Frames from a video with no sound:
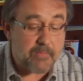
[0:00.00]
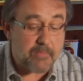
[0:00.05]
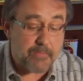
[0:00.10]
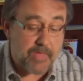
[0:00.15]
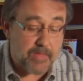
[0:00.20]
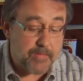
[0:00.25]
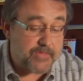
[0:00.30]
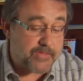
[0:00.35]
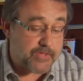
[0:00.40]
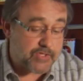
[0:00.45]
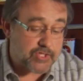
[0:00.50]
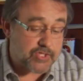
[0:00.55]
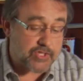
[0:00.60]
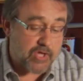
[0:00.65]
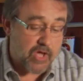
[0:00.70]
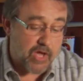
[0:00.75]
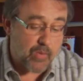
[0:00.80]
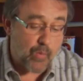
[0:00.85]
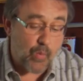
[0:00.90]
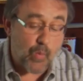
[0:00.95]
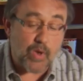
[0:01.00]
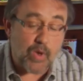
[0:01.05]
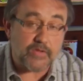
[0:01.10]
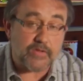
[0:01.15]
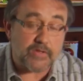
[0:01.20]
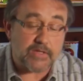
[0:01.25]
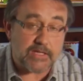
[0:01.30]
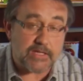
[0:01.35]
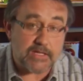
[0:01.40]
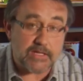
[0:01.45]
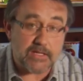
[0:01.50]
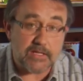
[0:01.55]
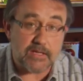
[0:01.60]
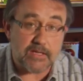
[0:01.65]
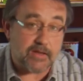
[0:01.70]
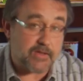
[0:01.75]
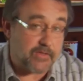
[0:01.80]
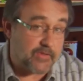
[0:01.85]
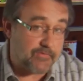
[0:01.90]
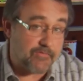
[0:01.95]
maybe this shot wasn't in
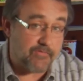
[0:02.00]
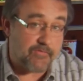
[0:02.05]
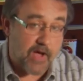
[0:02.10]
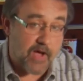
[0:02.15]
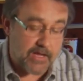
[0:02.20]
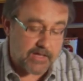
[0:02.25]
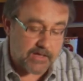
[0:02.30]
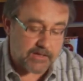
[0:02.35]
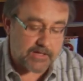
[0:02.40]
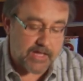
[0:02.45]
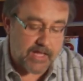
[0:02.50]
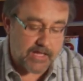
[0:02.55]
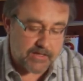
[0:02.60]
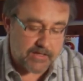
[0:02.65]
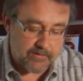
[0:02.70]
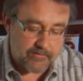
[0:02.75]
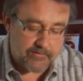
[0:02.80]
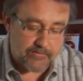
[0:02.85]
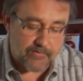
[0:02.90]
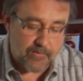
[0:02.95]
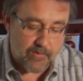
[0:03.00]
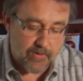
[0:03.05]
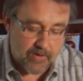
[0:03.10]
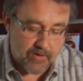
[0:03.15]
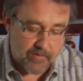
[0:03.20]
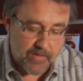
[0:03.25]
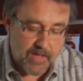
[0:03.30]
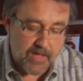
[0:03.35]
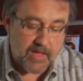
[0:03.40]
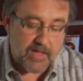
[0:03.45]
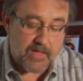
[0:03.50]
its final negative form,